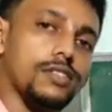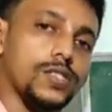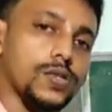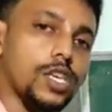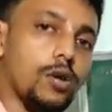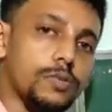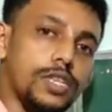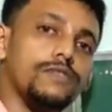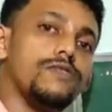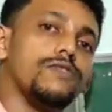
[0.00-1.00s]
So they
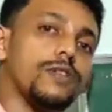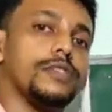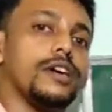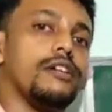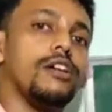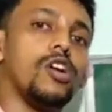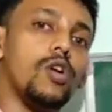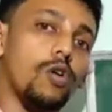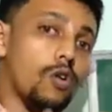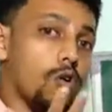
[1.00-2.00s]
obtain food from their
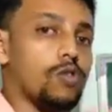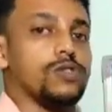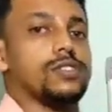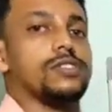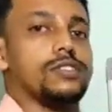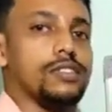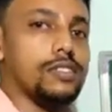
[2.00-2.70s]
host.